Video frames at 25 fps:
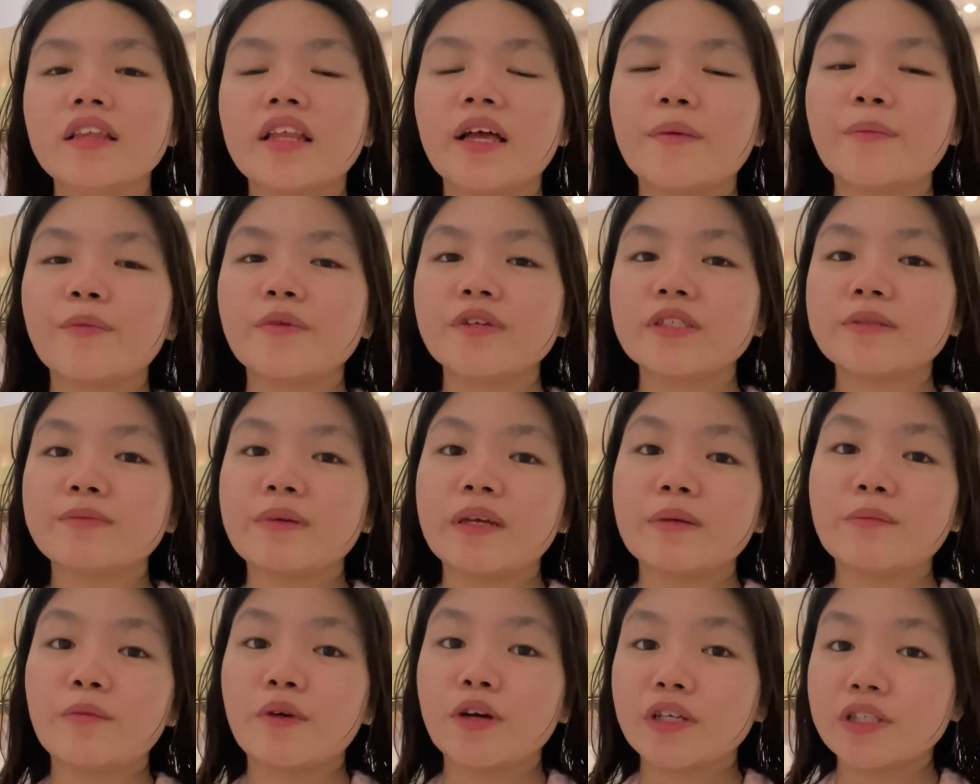tapos
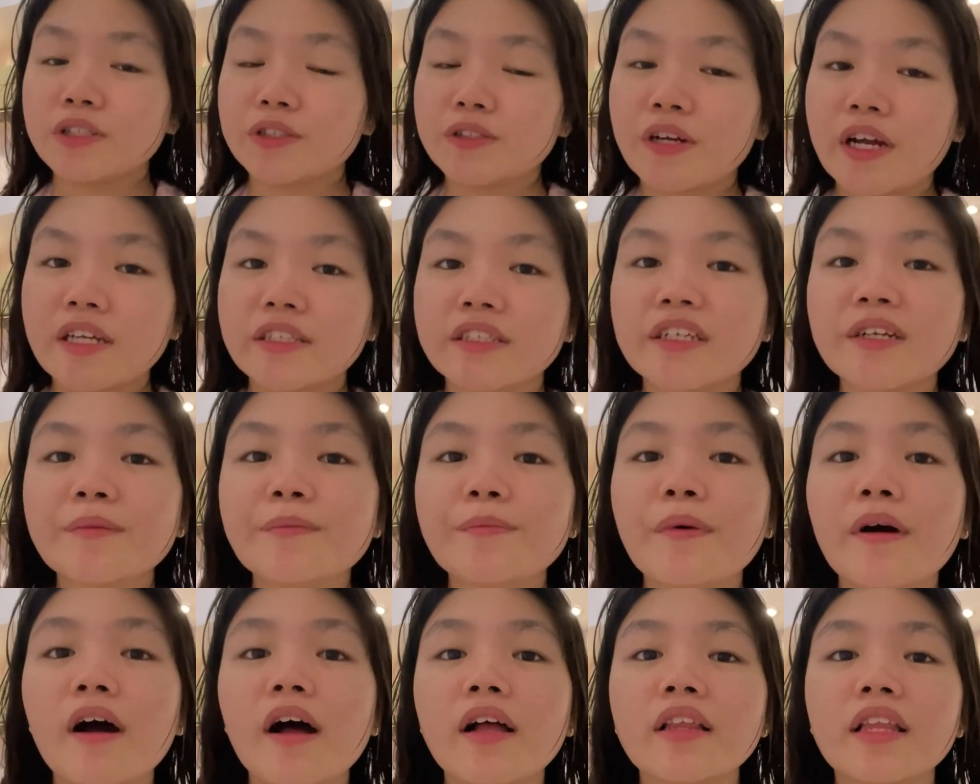may
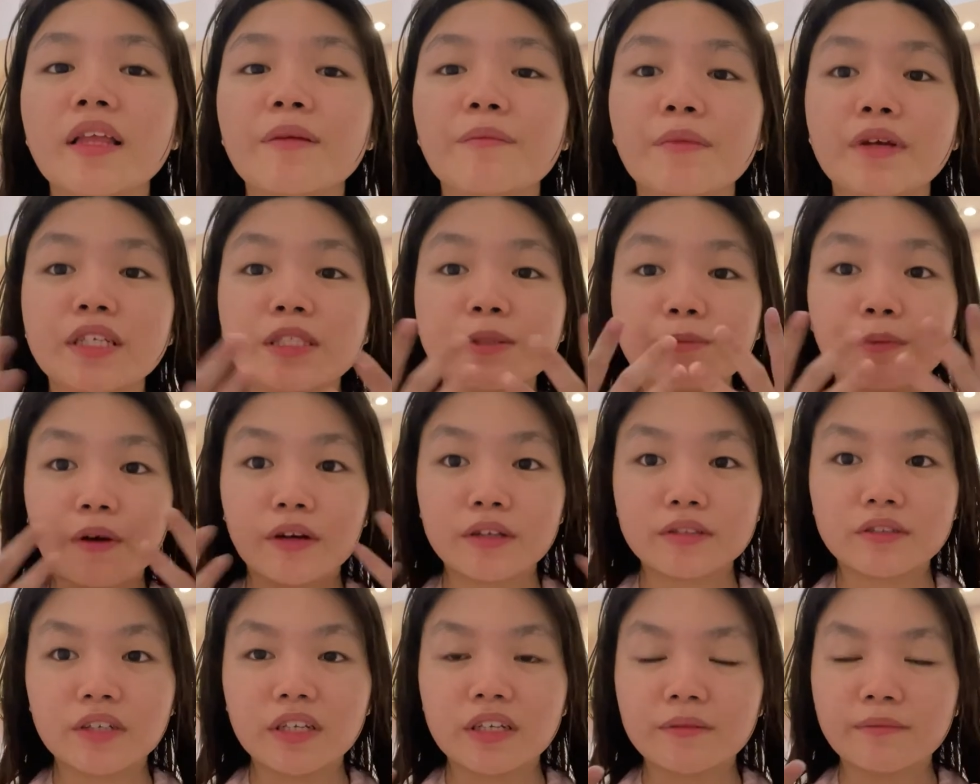moisturizer pa, then may
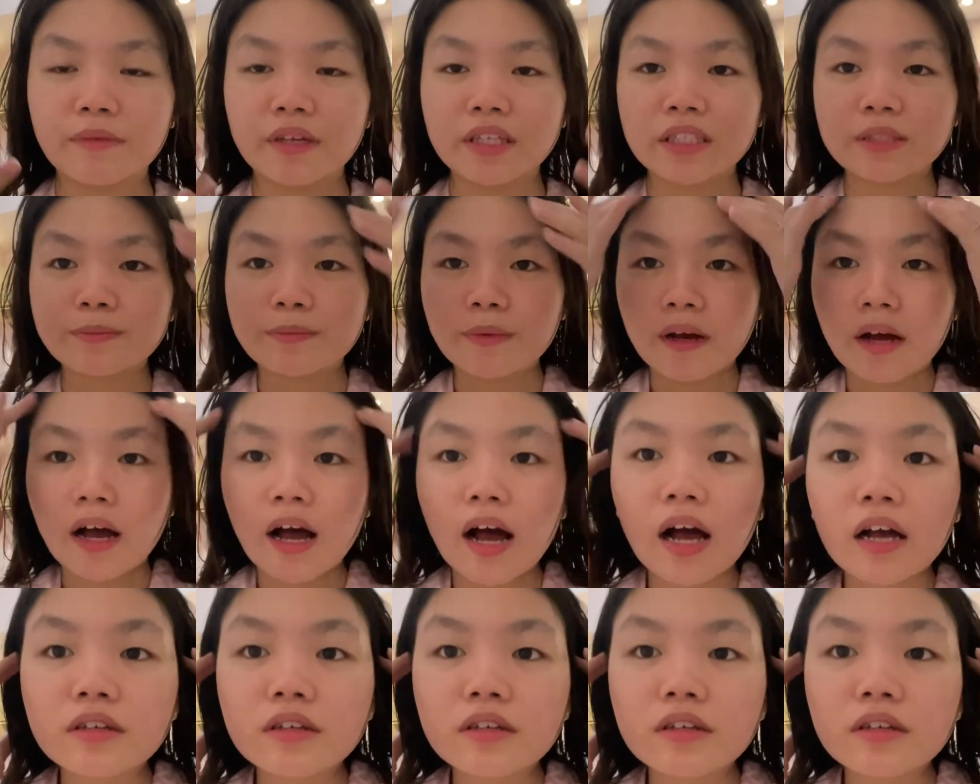spot treatments pa.